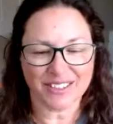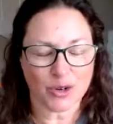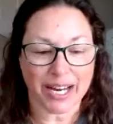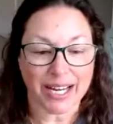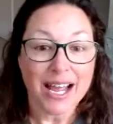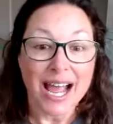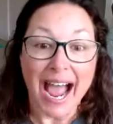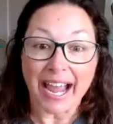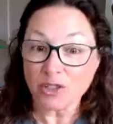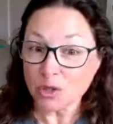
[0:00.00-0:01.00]
that's great.
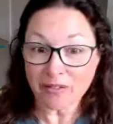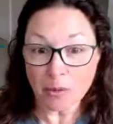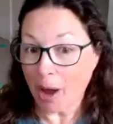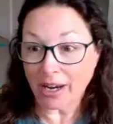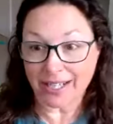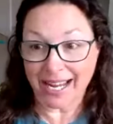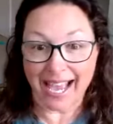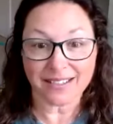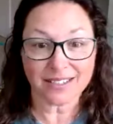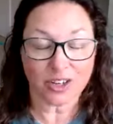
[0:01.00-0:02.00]
I also have a
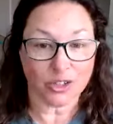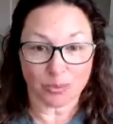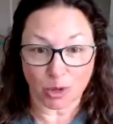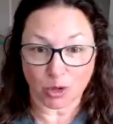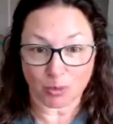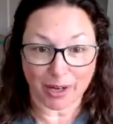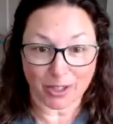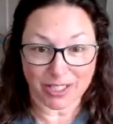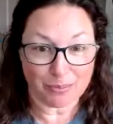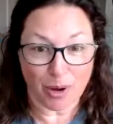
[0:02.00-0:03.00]
podcast called the Pooch
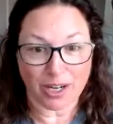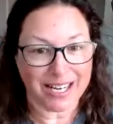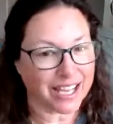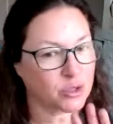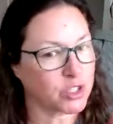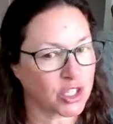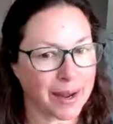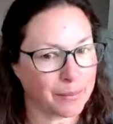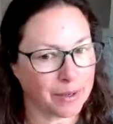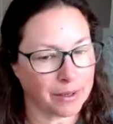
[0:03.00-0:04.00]
Parenting Podcast, which I
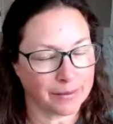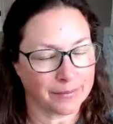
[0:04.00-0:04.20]
am